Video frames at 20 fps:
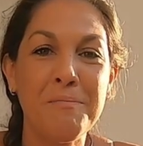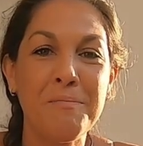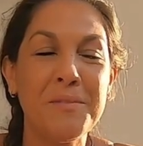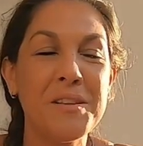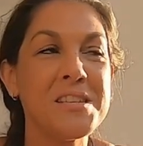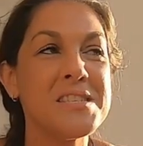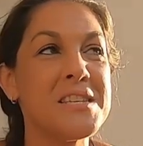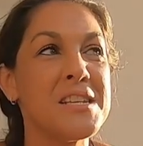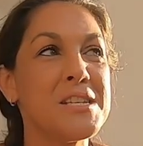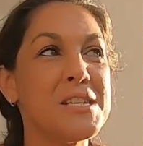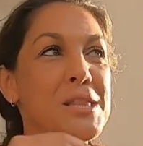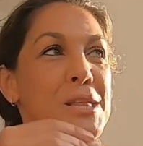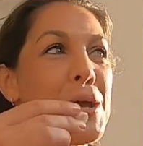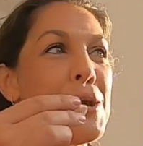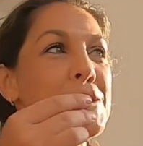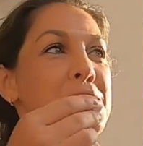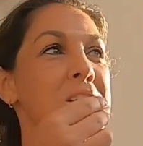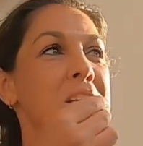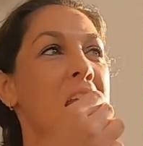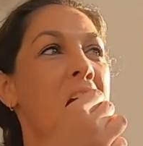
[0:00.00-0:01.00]
listening to the
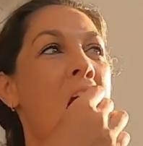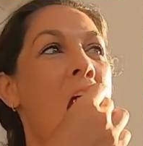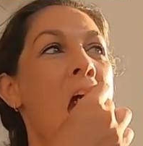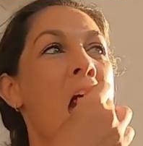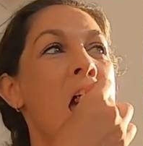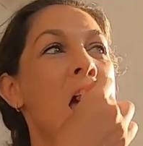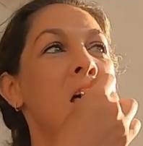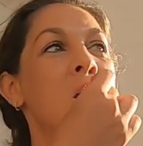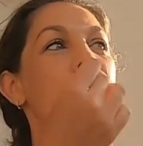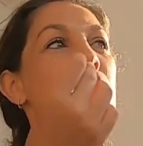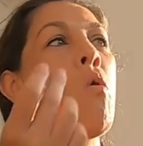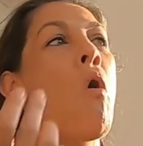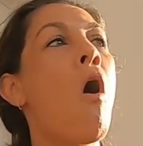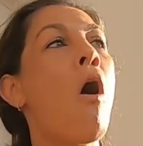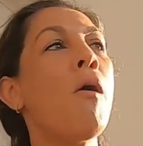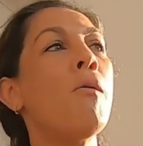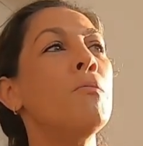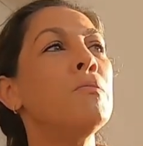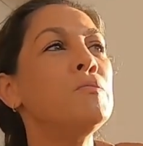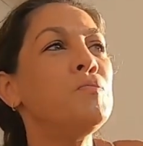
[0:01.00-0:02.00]
ocean.
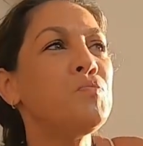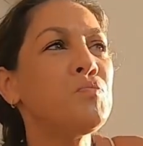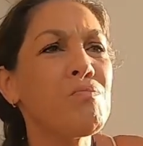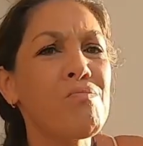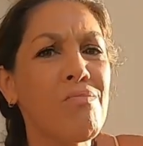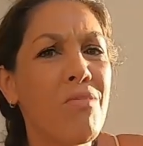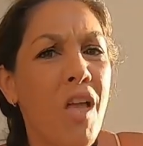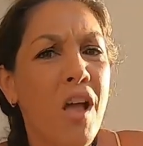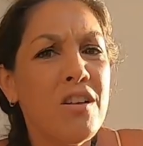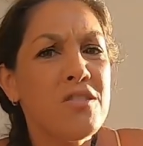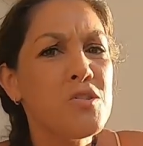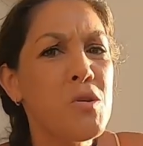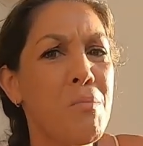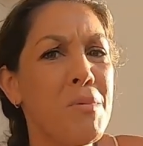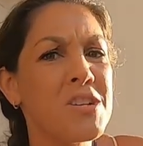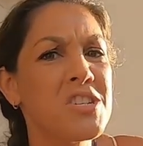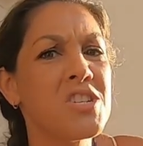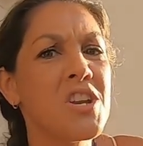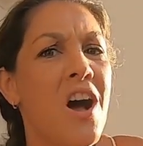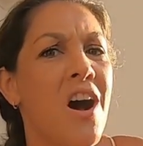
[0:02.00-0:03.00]
It's not
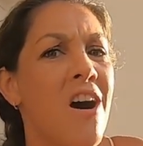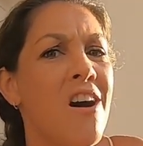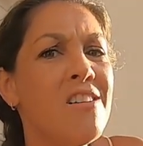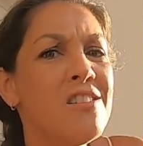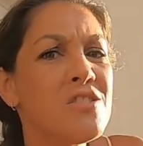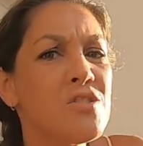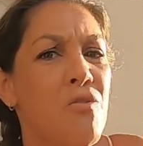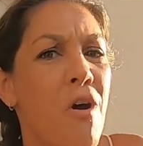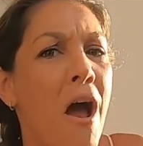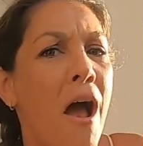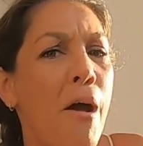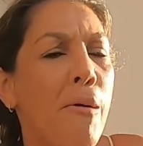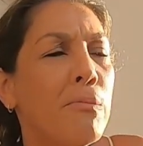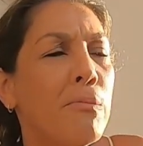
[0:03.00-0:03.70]
much to ask, right?